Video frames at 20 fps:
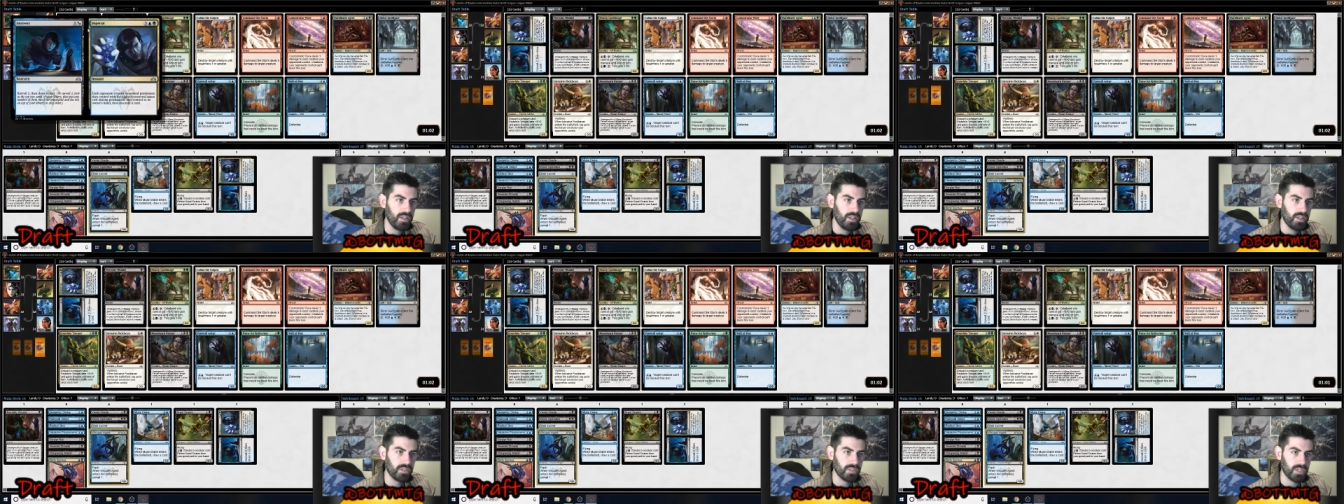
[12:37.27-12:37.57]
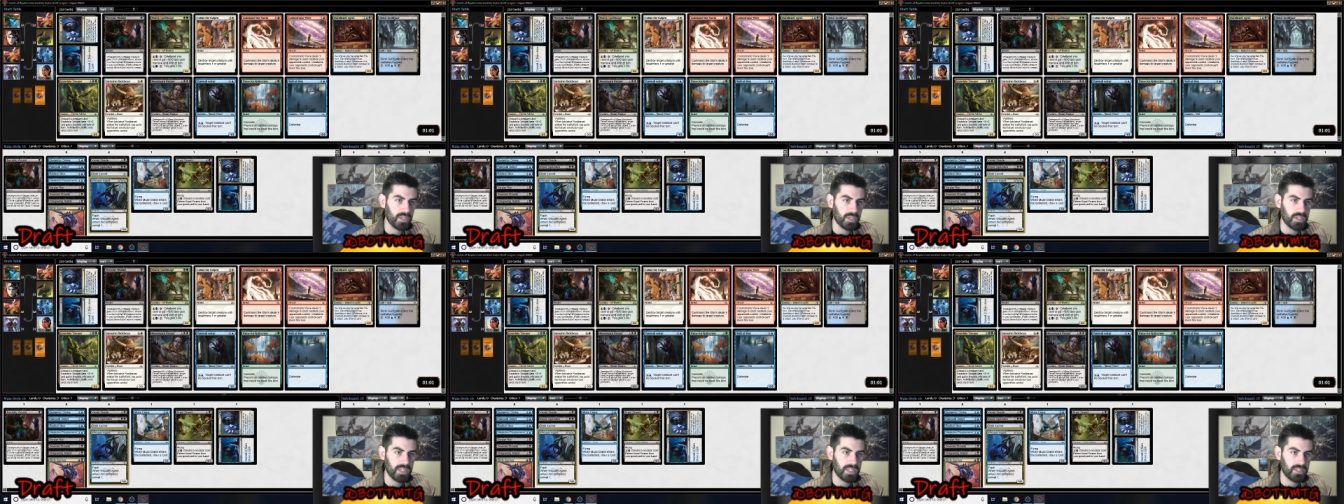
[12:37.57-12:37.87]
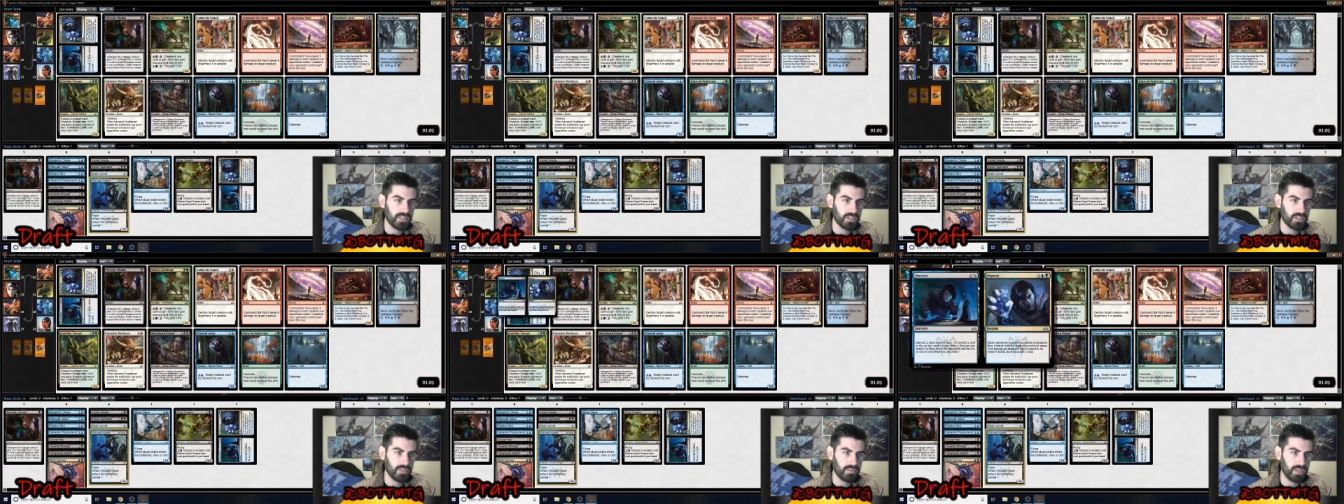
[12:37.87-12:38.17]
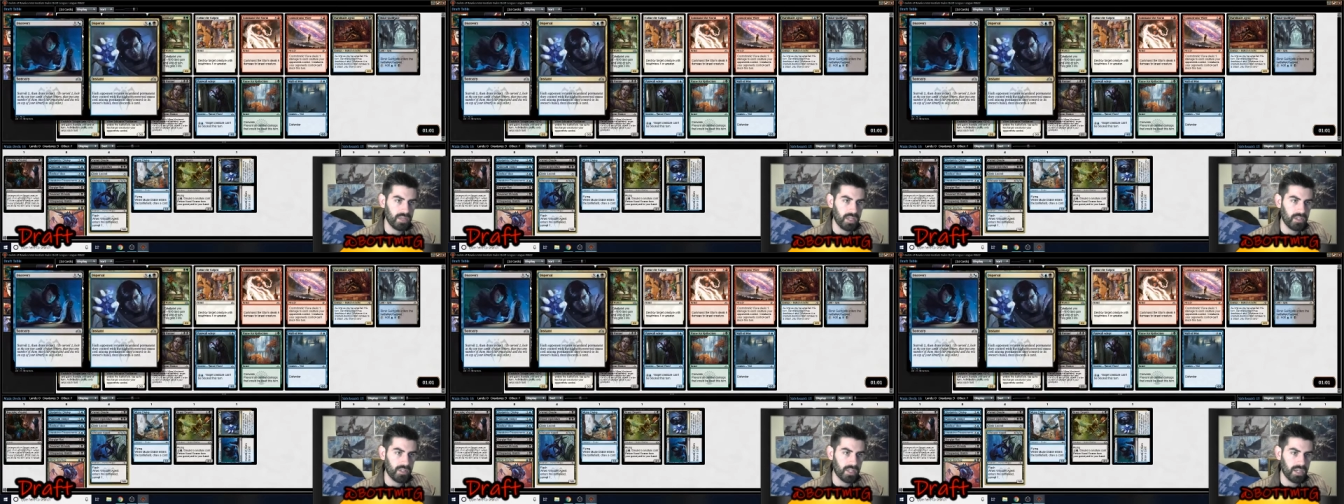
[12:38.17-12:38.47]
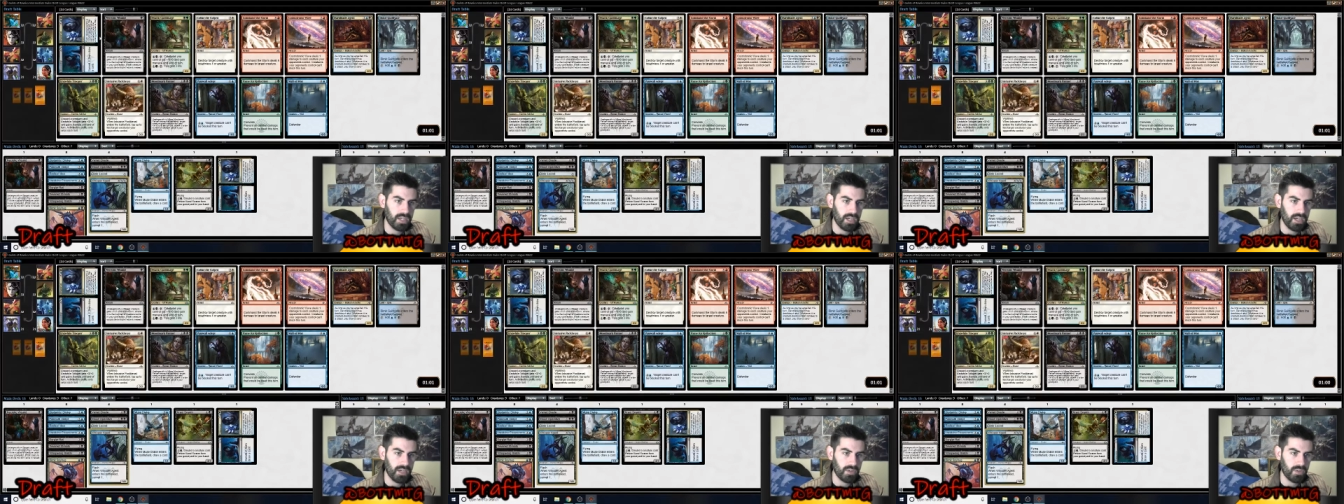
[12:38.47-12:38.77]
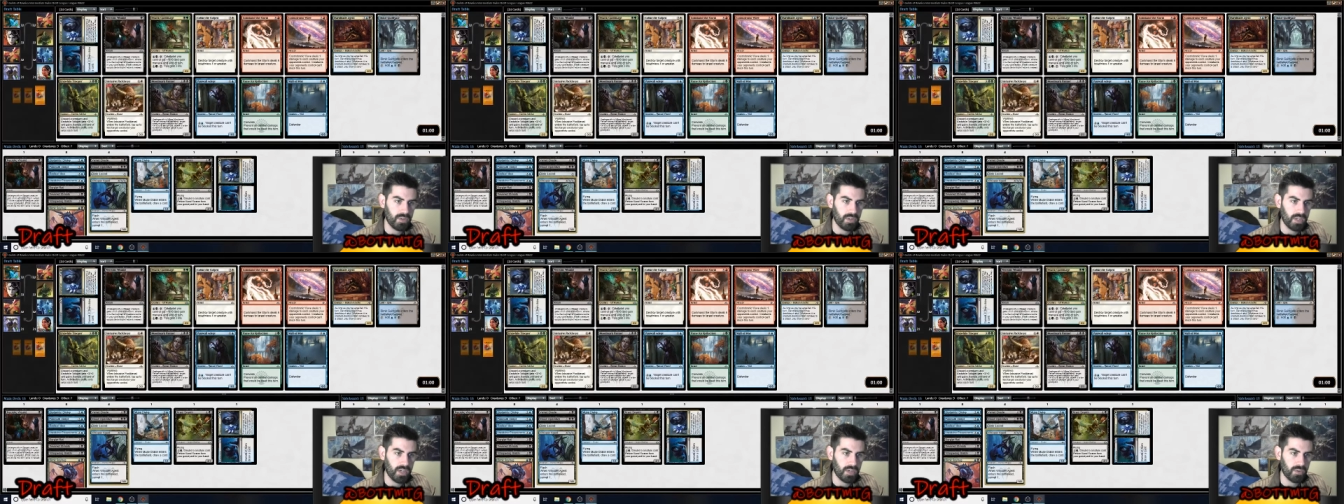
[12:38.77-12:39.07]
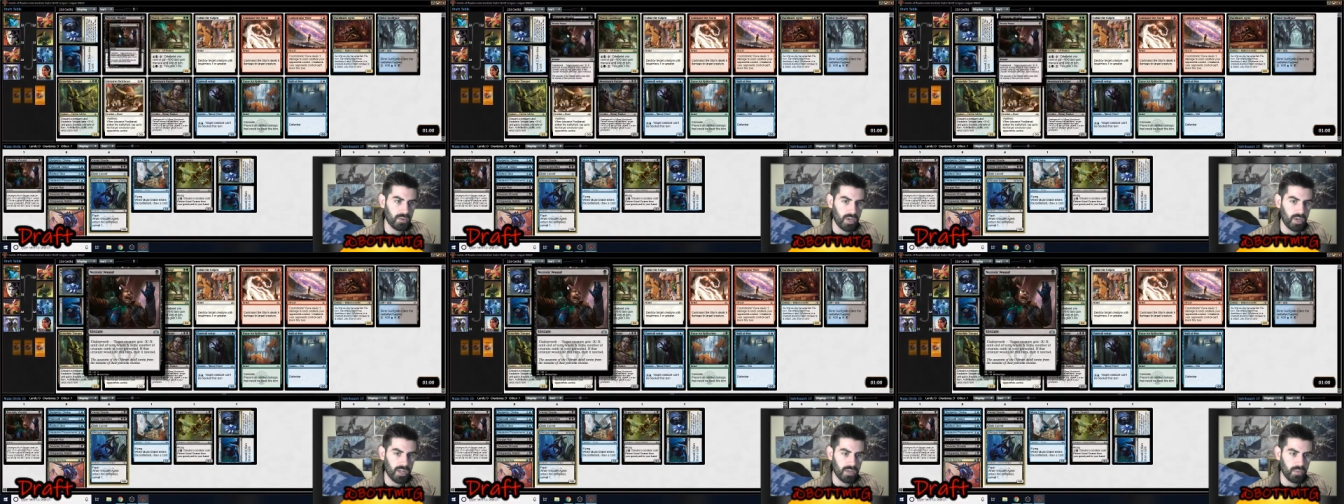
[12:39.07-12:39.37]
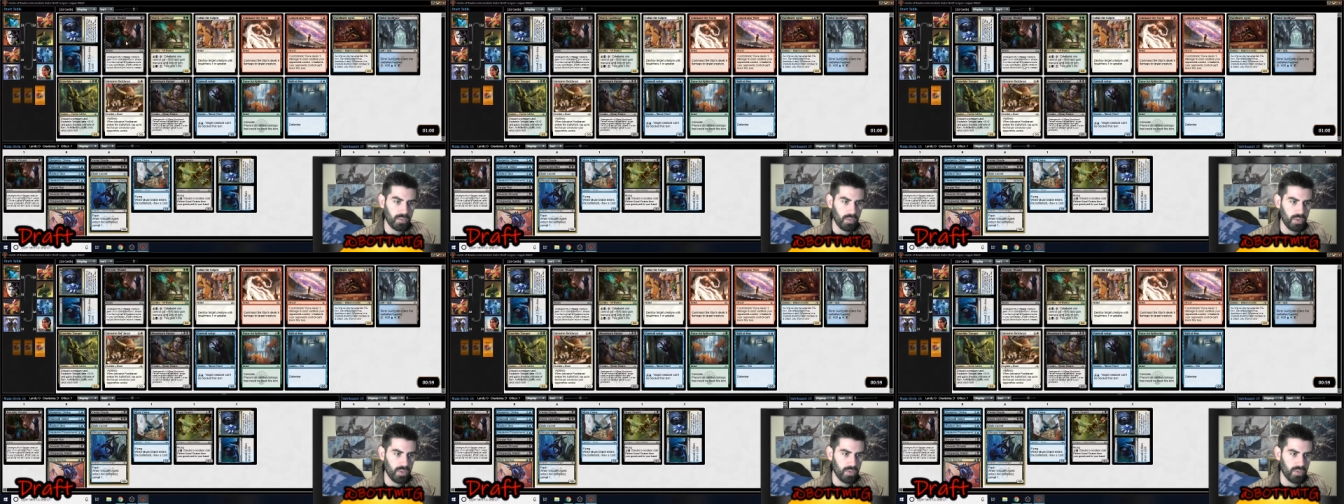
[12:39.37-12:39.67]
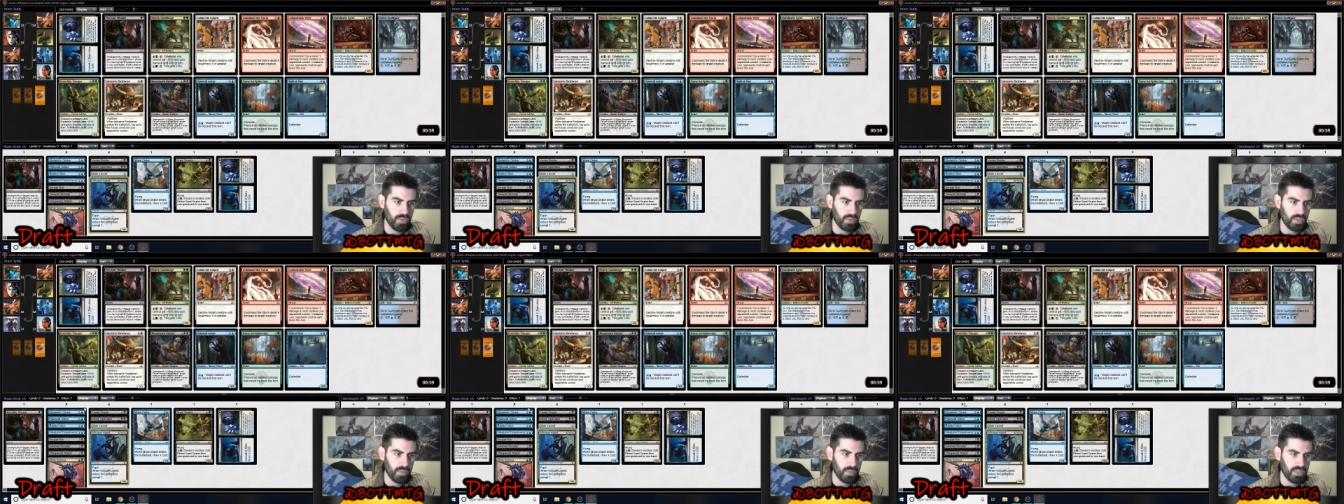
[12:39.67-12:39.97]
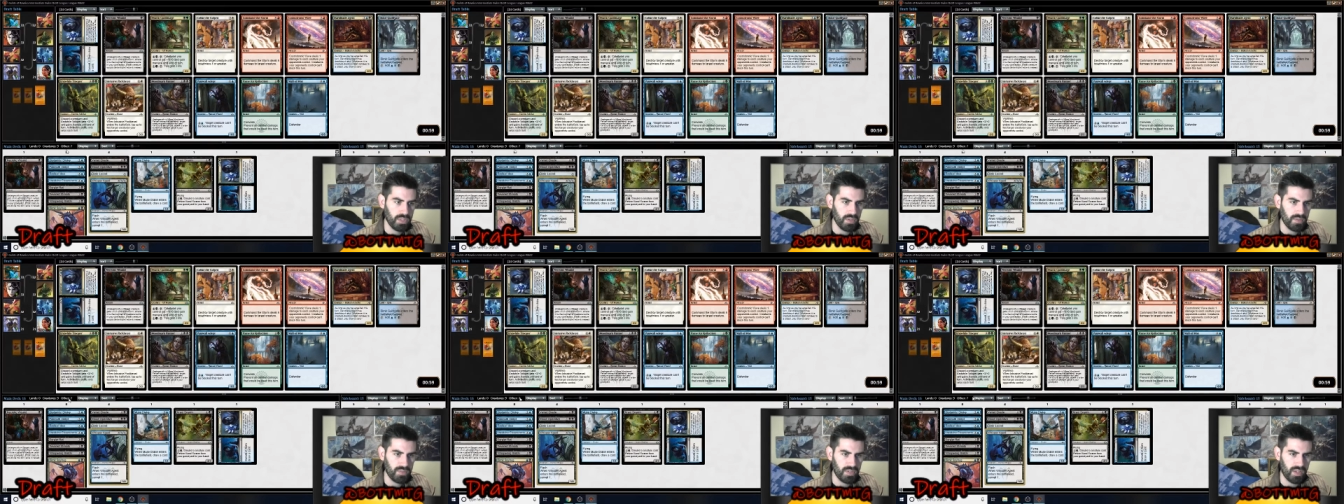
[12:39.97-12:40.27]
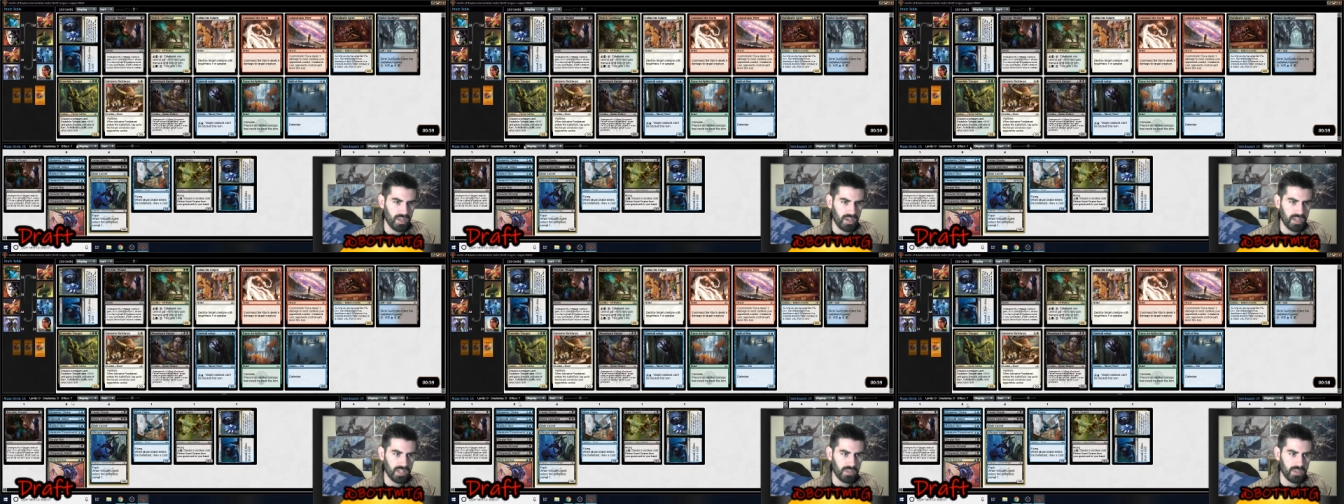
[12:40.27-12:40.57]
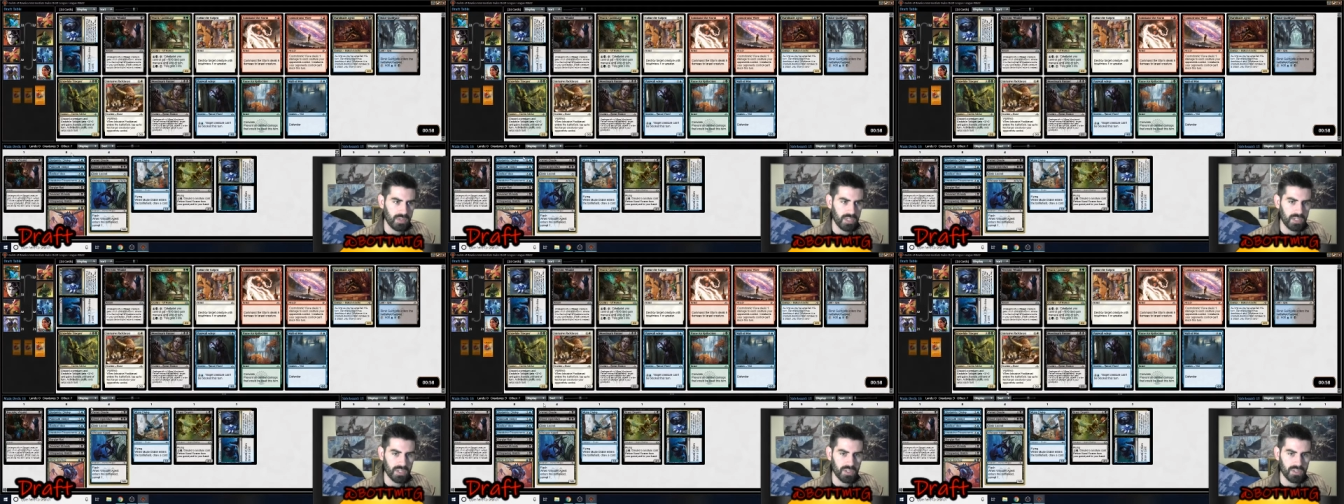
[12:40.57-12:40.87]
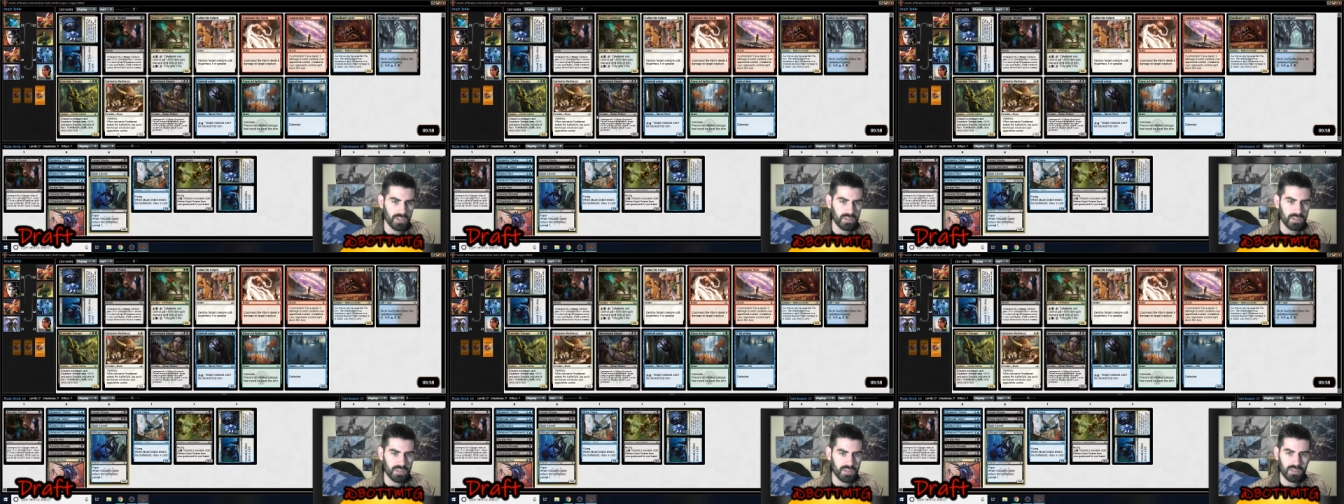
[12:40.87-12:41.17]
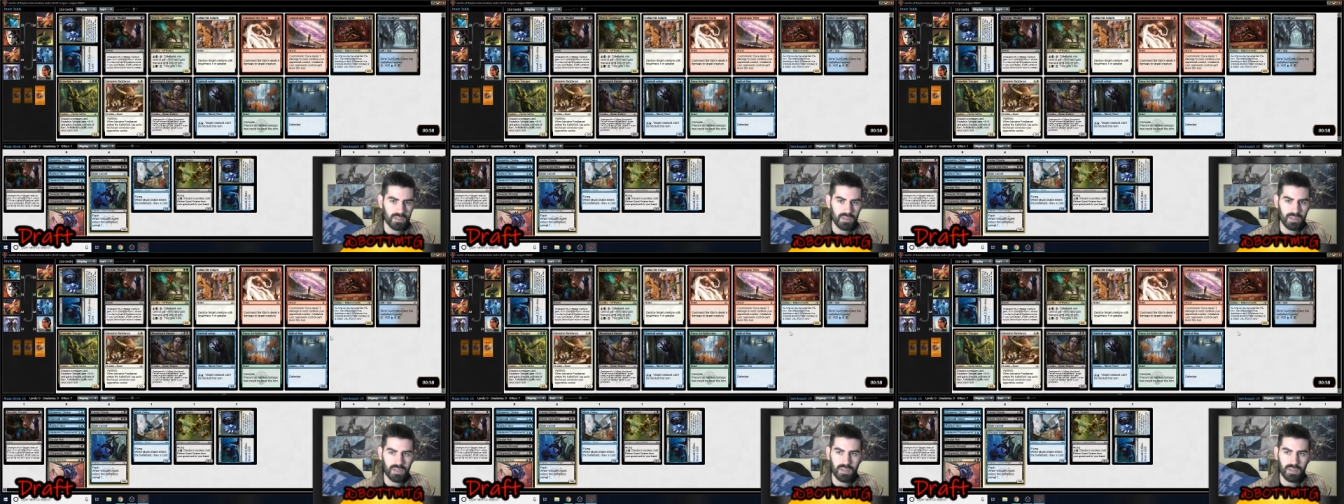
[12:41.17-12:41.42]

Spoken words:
So I could take the Surveil card or the Necrotic Wound. We do have 9 creatures.